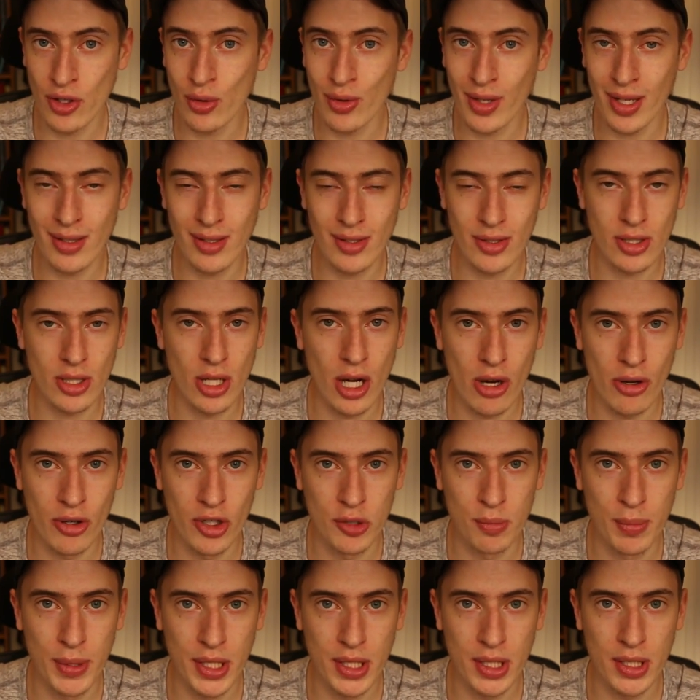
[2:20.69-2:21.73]
Don't get
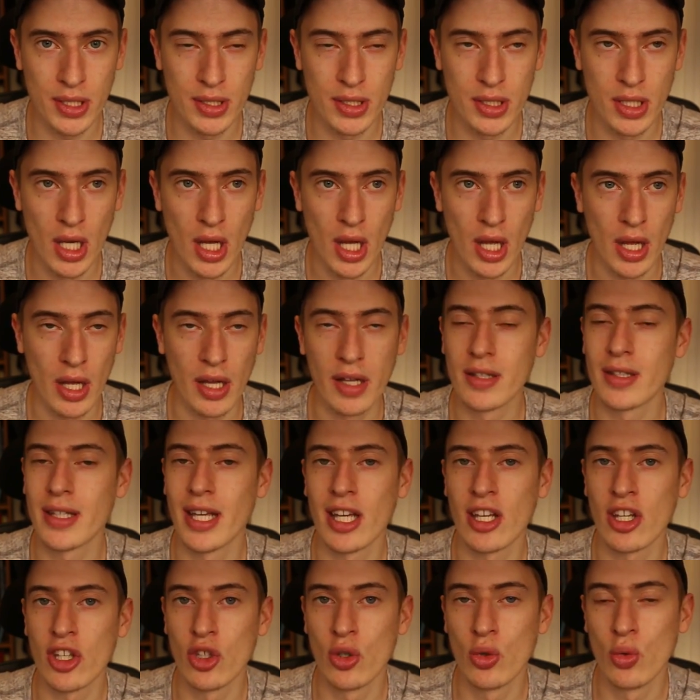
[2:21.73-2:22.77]
discouraged because it's
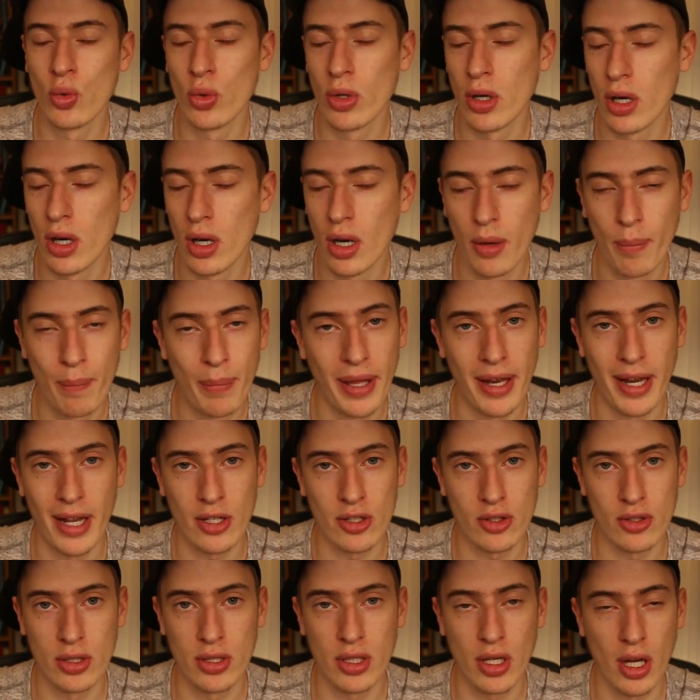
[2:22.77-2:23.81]
taking you a bit
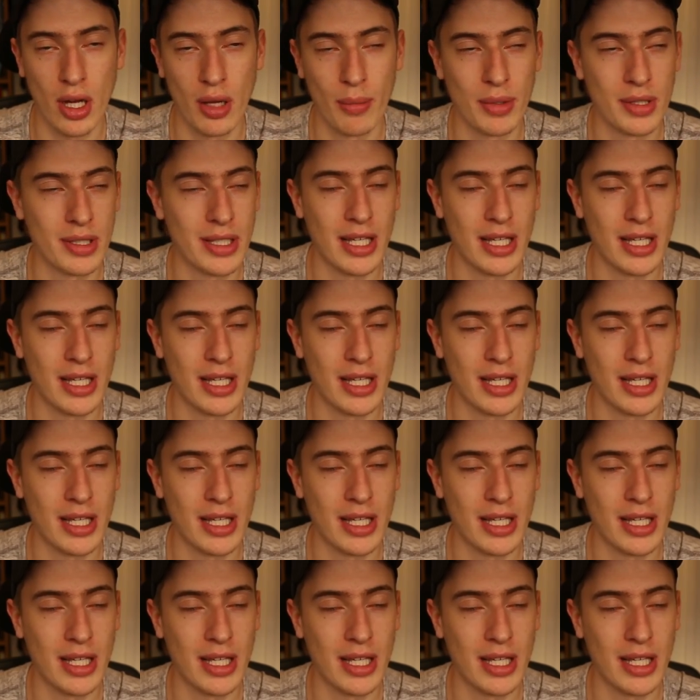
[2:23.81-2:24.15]
extra time.